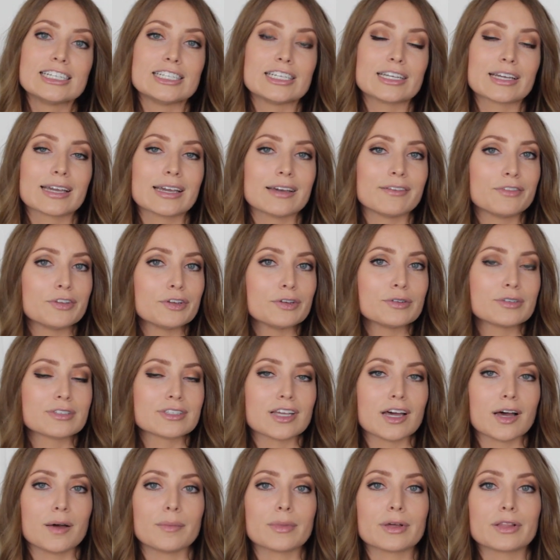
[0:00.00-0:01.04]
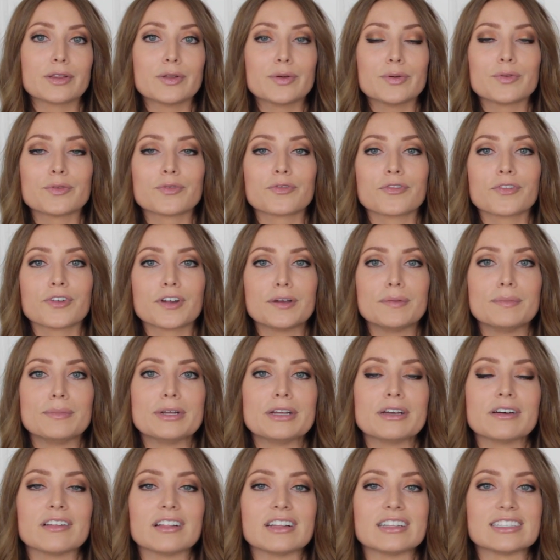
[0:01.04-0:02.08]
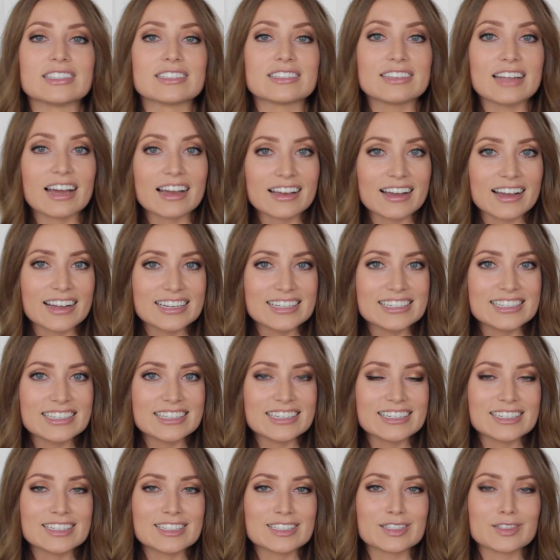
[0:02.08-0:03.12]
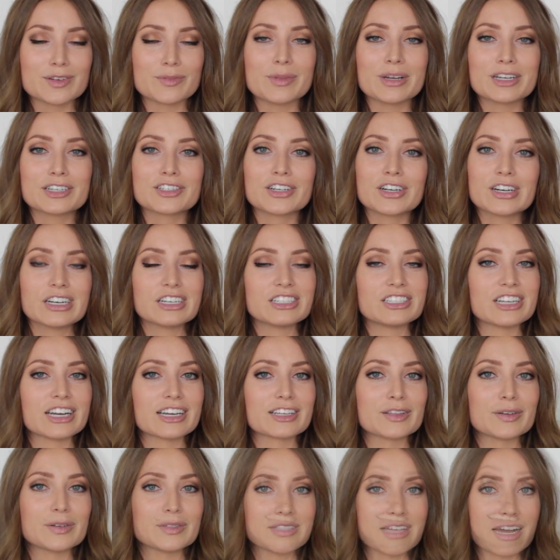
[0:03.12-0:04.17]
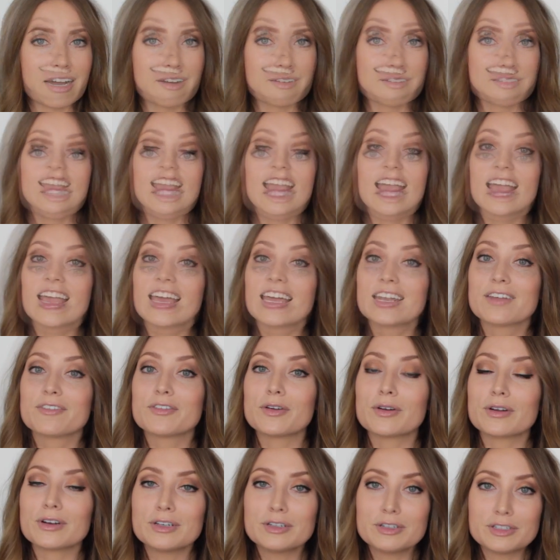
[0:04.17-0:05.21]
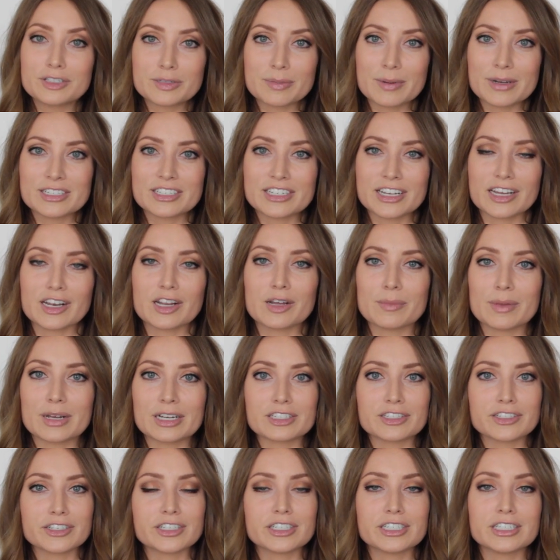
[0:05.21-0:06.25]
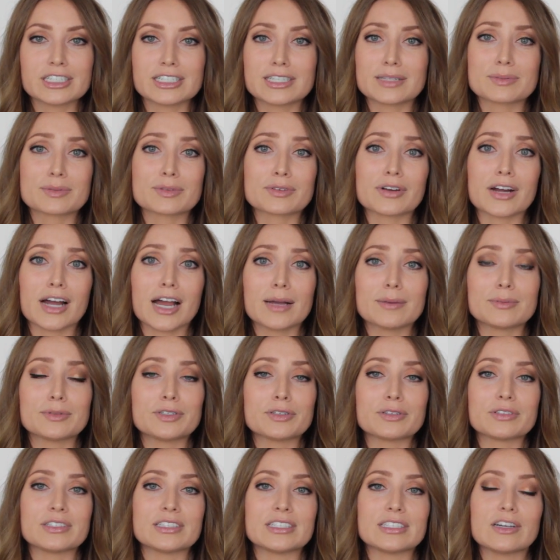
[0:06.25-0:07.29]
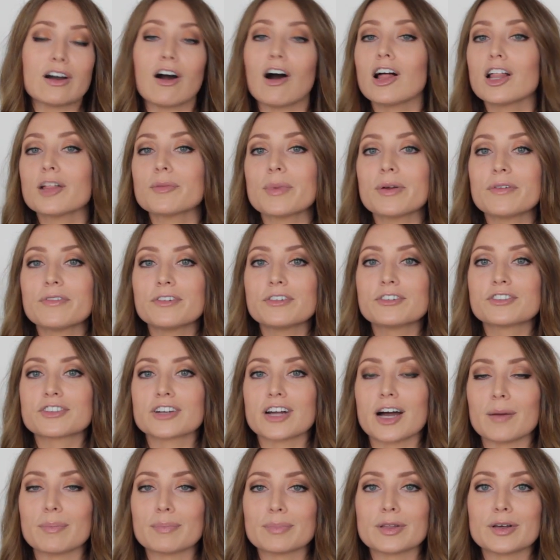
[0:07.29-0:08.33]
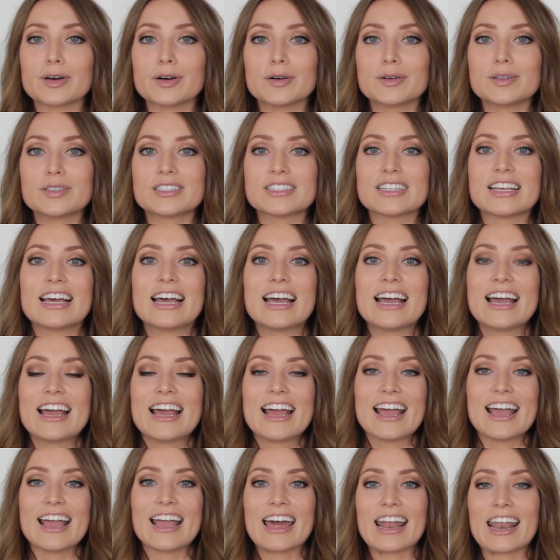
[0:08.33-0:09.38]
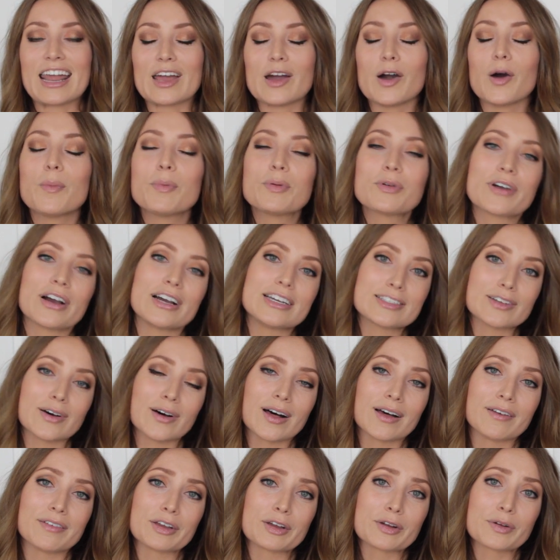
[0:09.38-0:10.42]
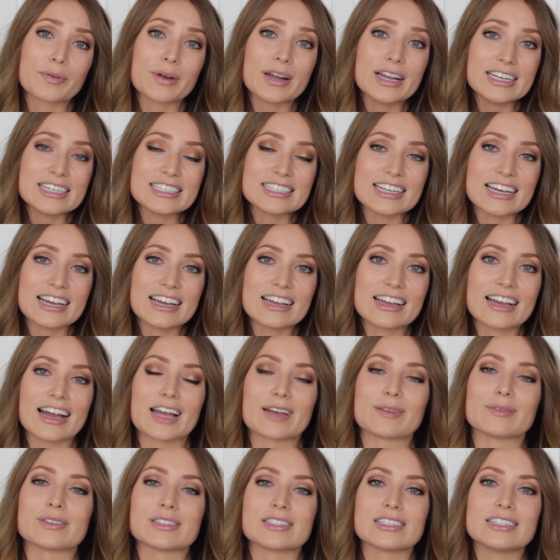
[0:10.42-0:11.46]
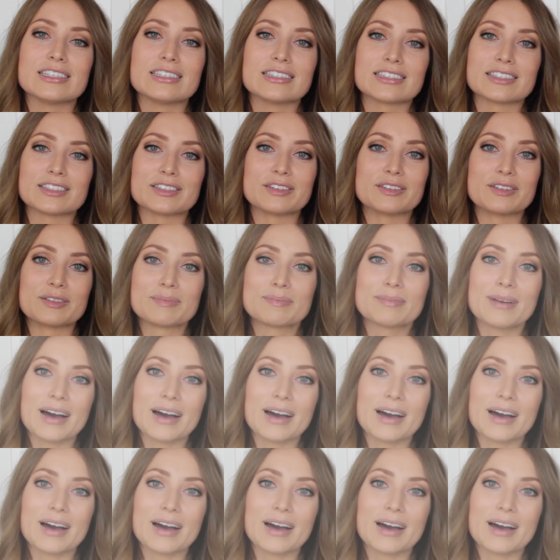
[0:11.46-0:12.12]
to give you some gluten-free meal and snack ideas, so make sure to check those out. And if you're new to my channel, make sure to subscribe so you can see all my future uploads. And I hope you guys all have a great day. I will see you soon.